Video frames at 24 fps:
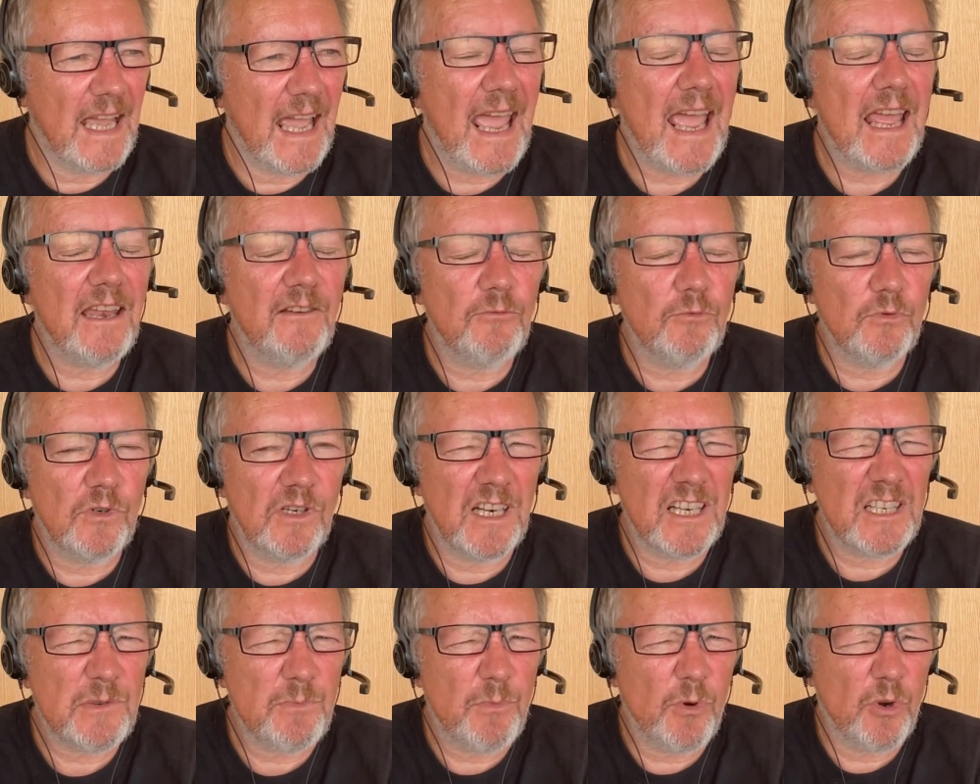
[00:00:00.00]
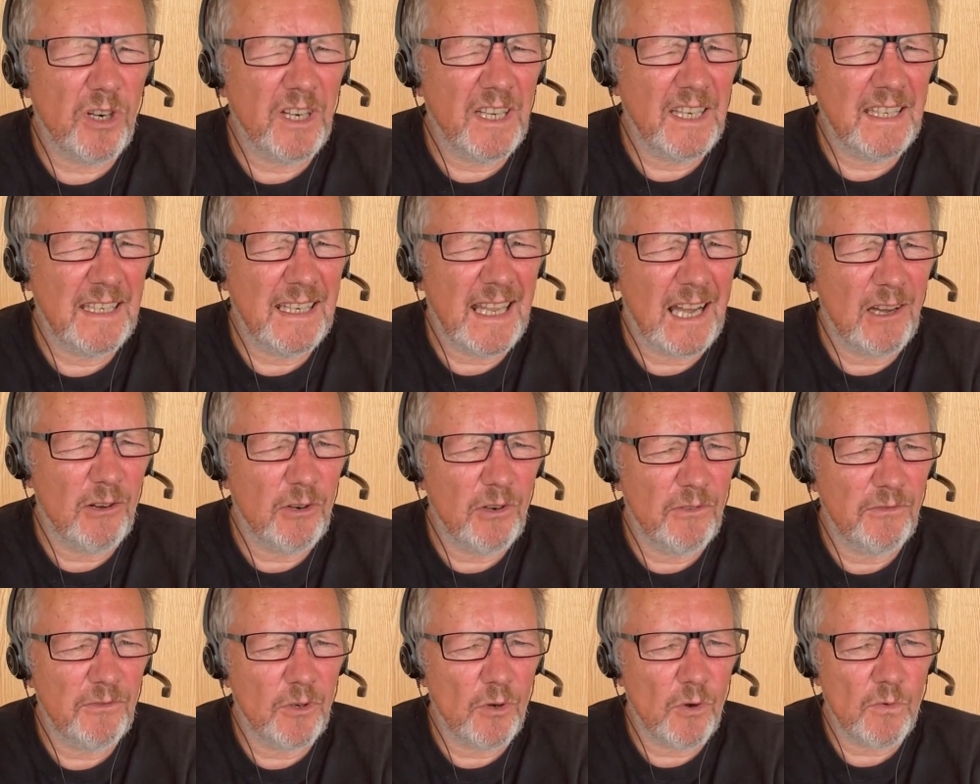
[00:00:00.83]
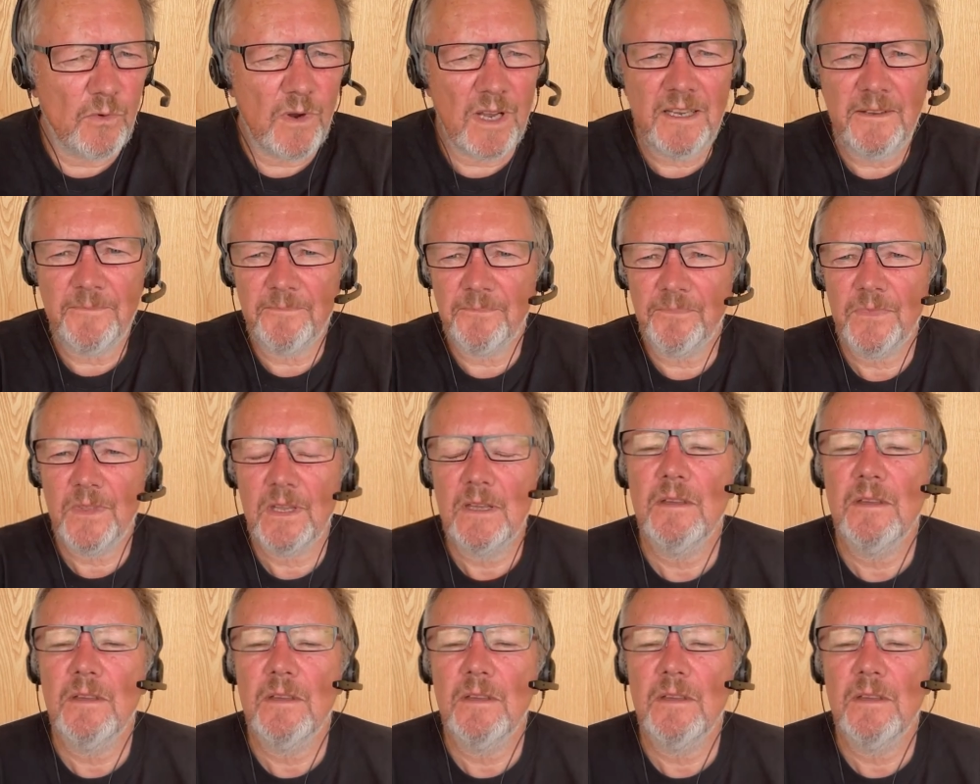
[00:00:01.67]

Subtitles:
and we're exporting it out of Norway.